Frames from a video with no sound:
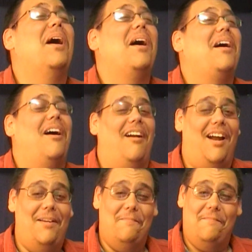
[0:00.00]

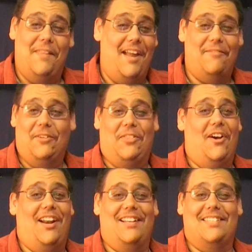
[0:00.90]
Alright, never
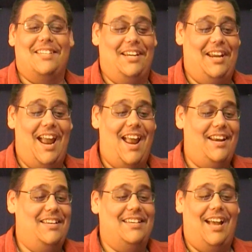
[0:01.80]
thought I'd see
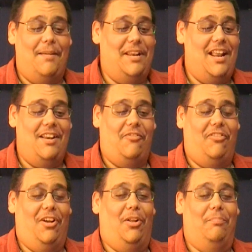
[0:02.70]
any time in any
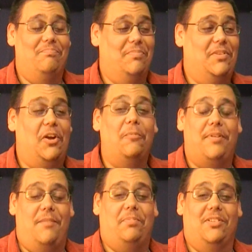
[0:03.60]
film two
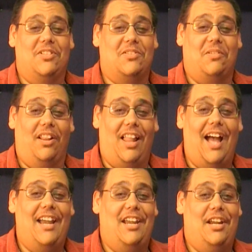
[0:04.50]
people just
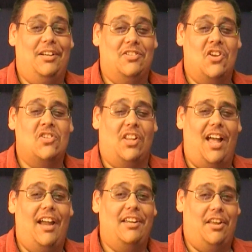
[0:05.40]
lying
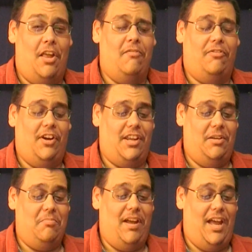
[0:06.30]
in
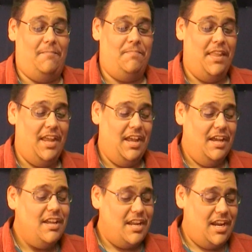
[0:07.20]
fucking bed,
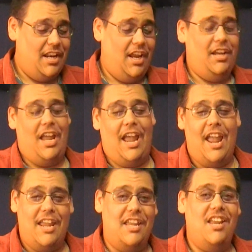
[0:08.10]
eating
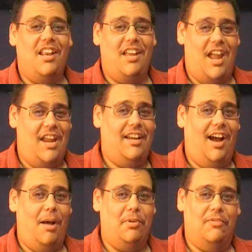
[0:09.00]
a
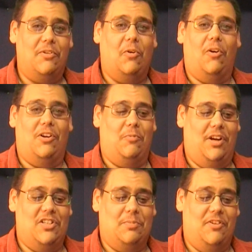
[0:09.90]
cob of corn in what
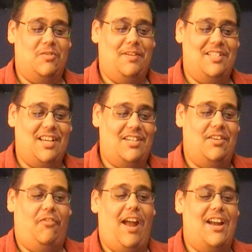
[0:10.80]
is supposed to be a
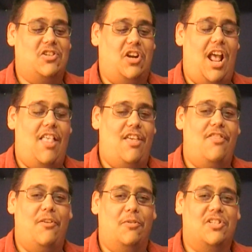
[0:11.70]
sexy fashion, and
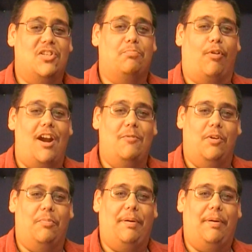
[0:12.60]
then they're sprayed with